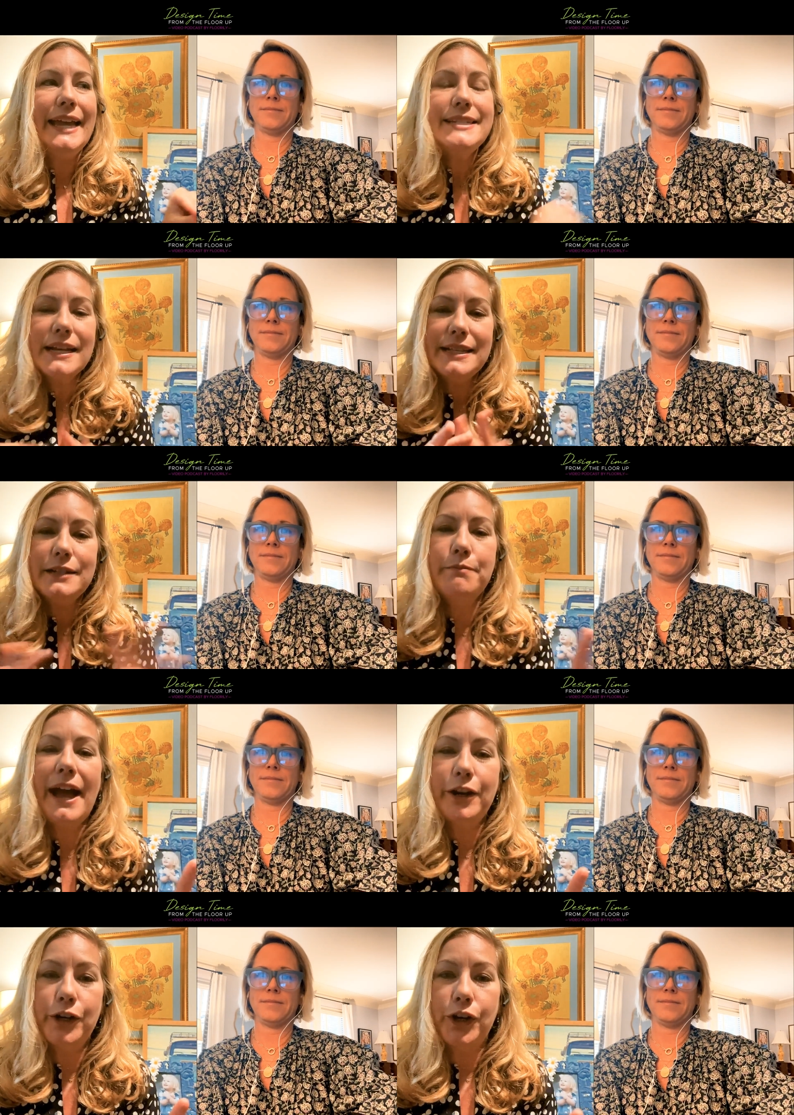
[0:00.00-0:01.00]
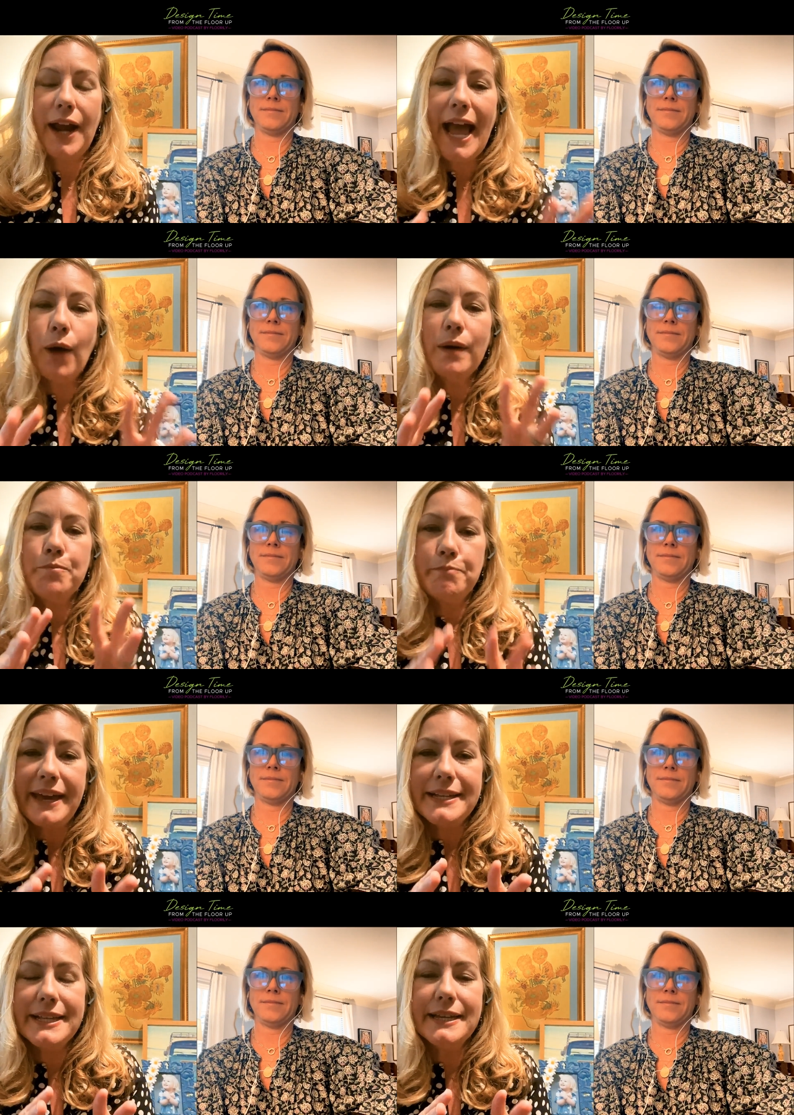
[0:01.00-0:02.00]
Speaker 1: it doesn't matter how
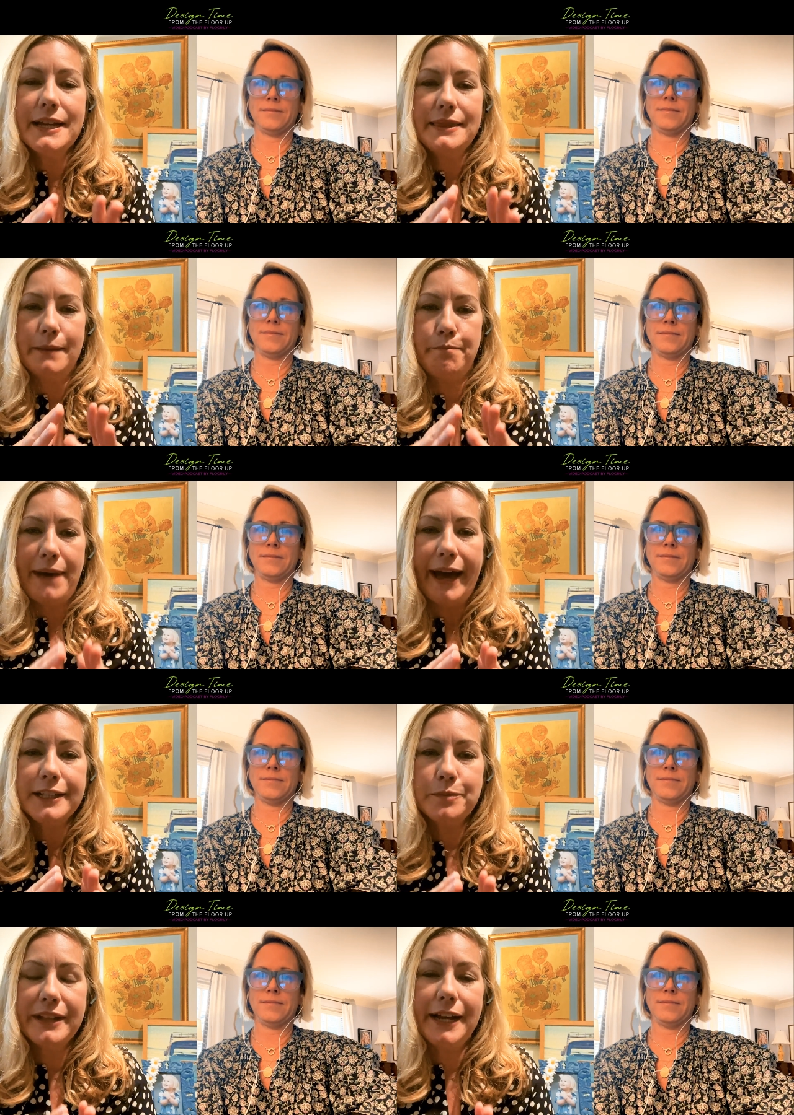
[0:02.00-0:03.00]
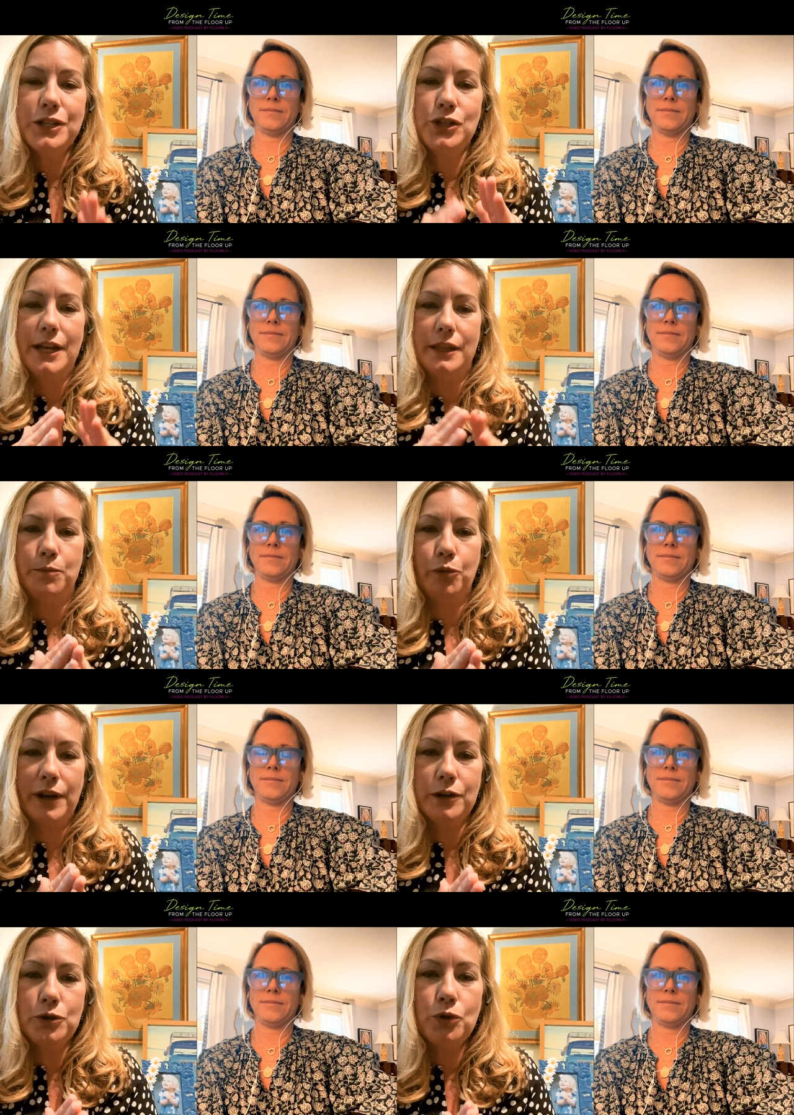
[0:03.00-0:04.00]
amazing the backsplash and the
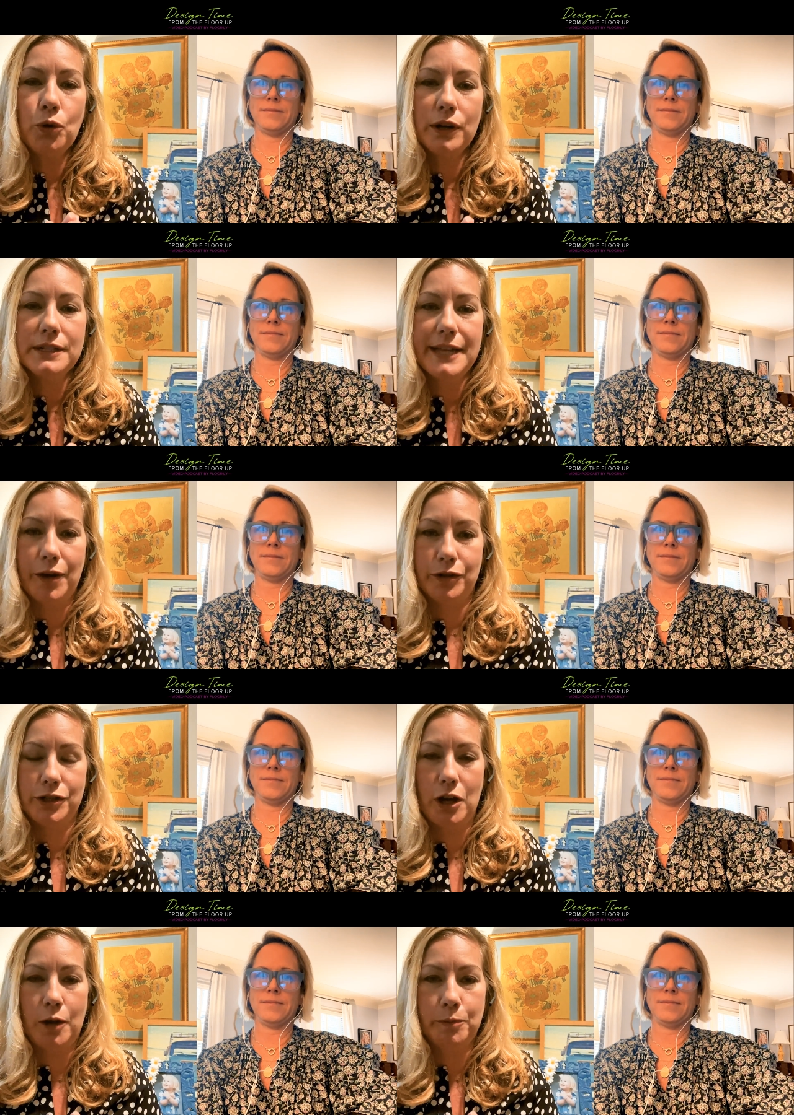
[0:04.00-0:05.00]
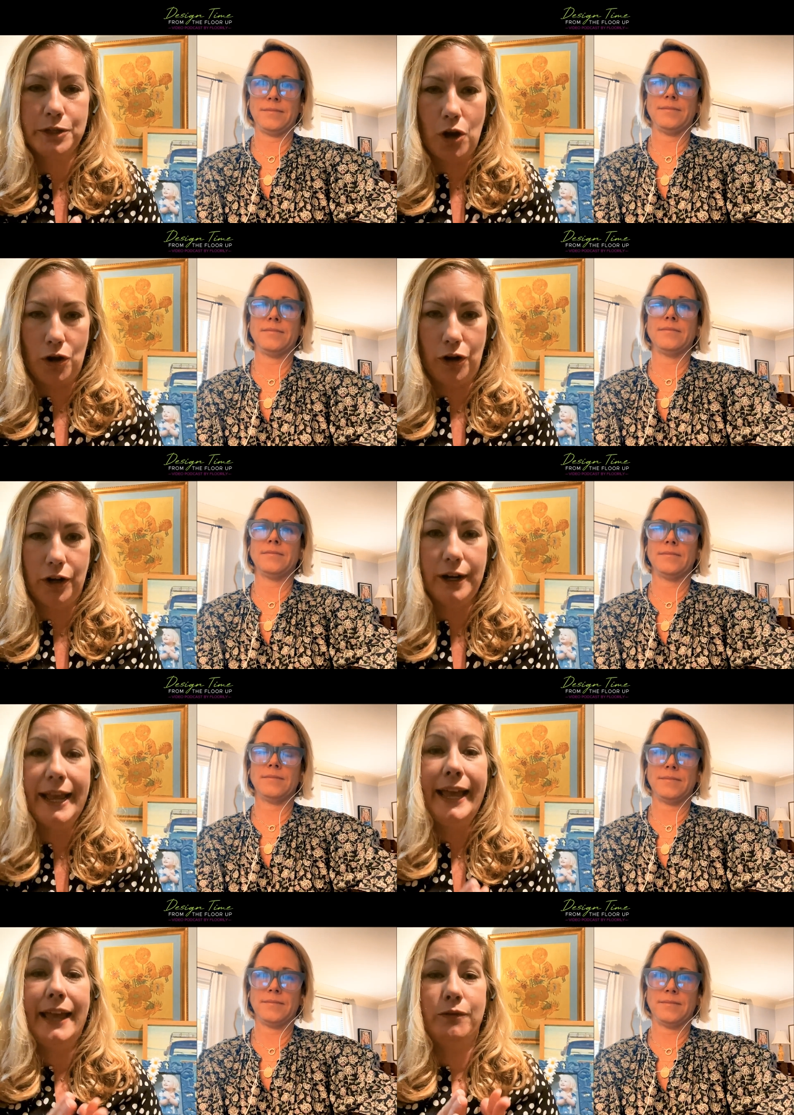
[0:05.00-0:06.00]
brand new quartz countertops are
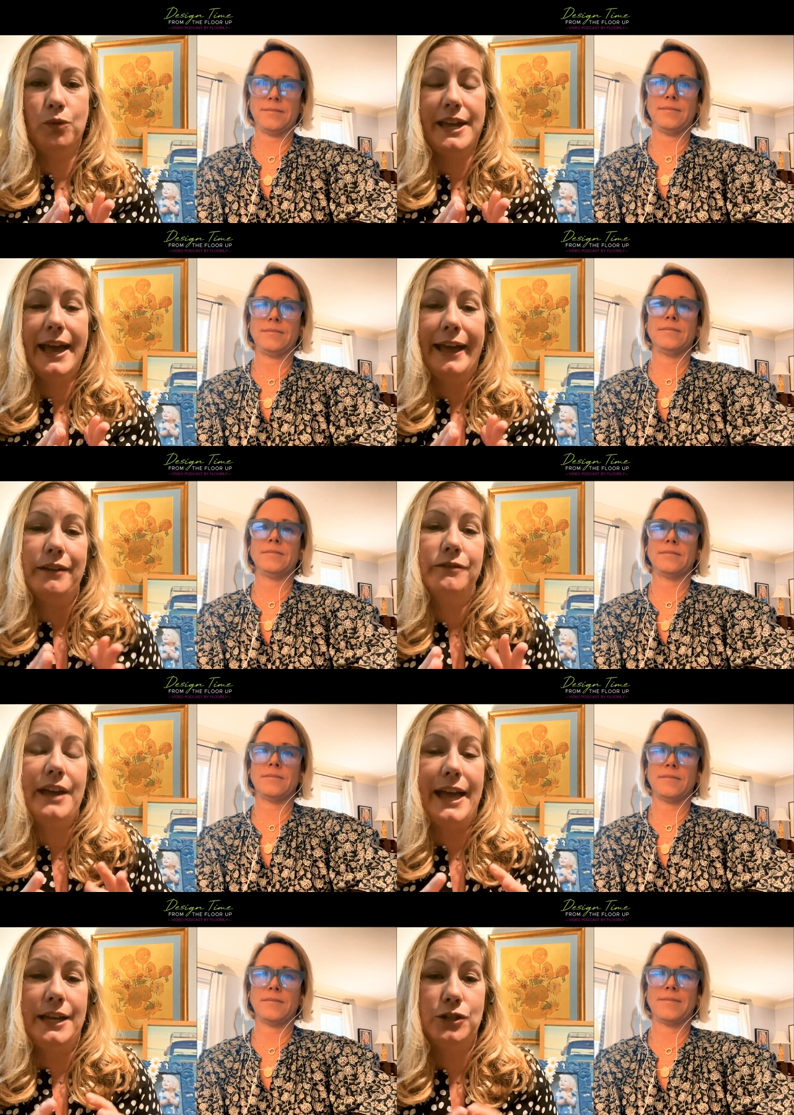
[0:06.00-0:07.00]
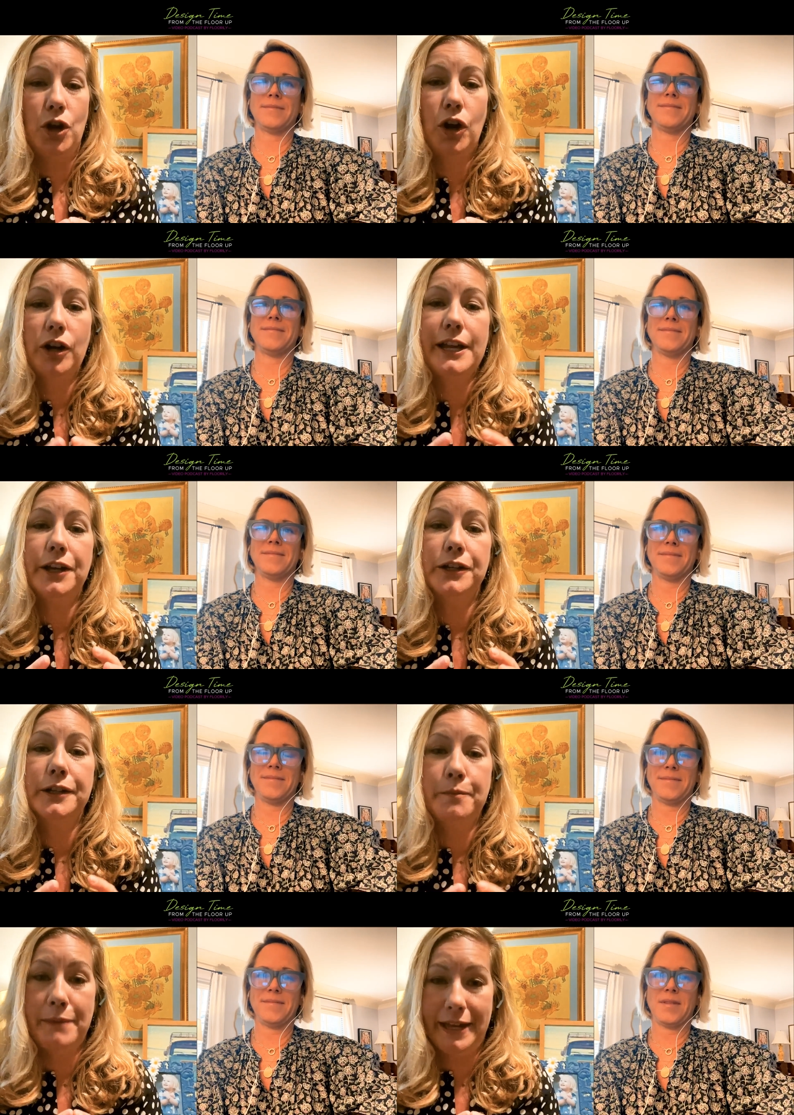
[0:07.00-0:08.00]
if we have a Tar
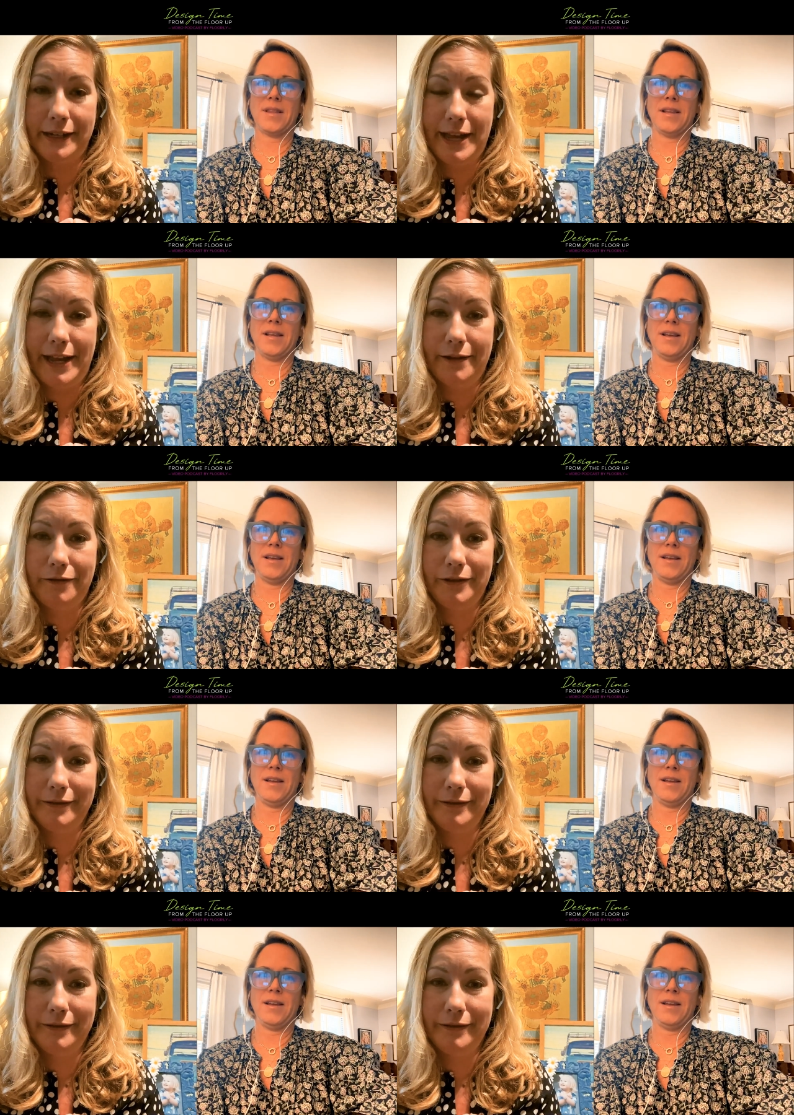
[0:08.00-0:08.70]
Heel man cave.